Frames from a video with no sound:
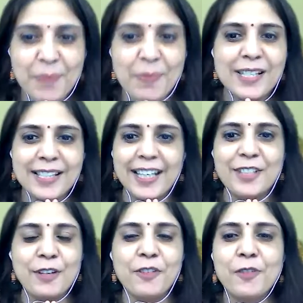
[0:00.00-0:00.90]

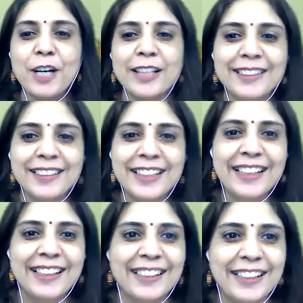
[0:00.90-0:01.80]
Namaste to everyone.
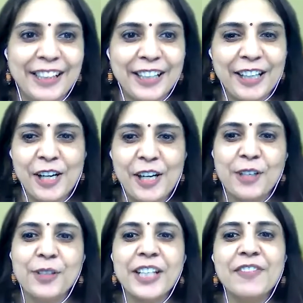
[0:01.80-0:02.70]

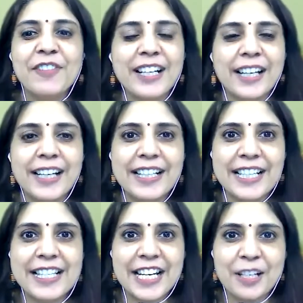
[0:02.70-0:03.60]
Good evening, ladies
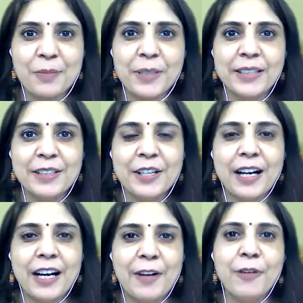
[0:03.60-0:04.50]
and gentlemen.
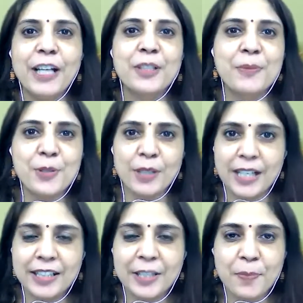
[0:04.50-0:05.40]
Welcome to
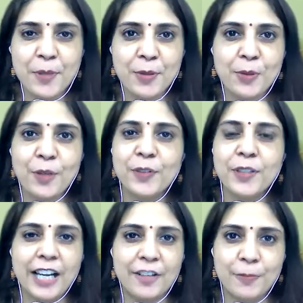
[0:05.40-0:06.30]
another episode of
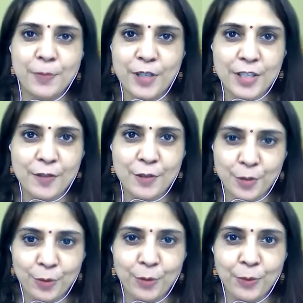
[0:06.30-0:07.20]
the Life Positive
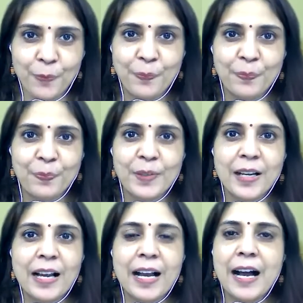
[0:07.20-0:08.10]
Show.
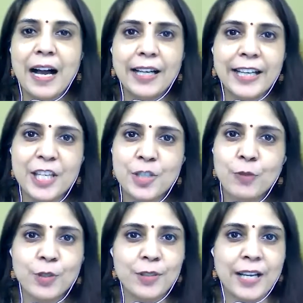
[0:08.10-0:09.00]
Our guest
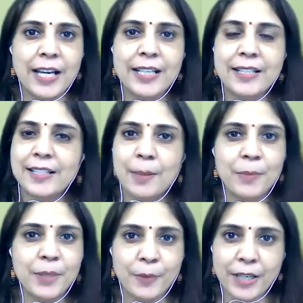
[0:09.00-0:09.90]
for tonight is
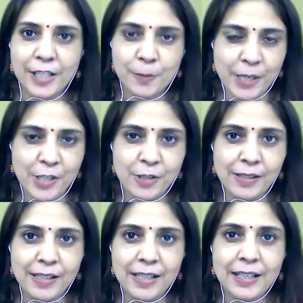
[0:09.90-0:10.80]
somebody very special.
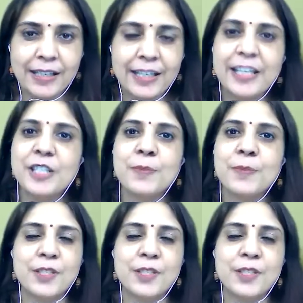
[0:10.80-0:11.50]
He is